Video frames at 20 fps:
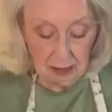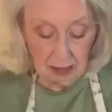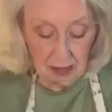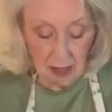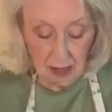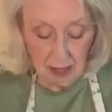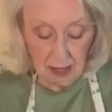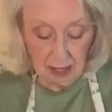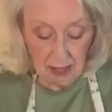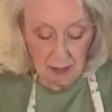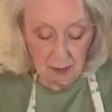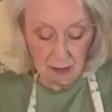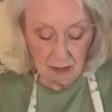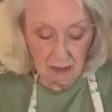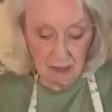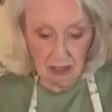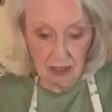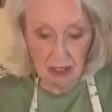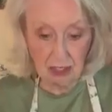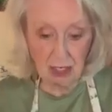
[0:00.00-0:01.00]
All right, I'm going to
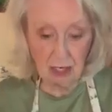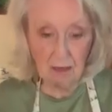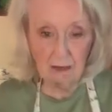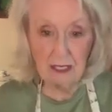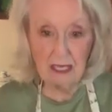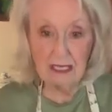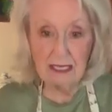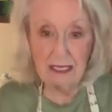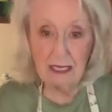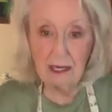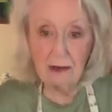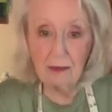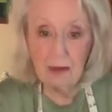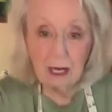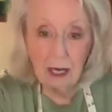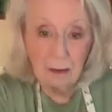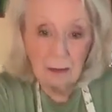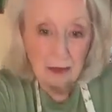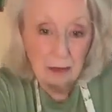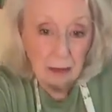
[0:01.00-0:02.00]
finish up this celery and
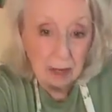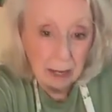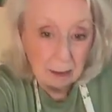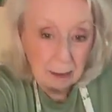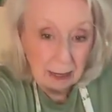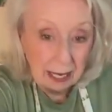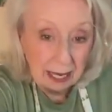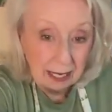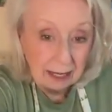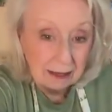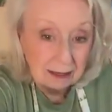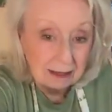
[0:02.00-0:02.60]
I'll be right back.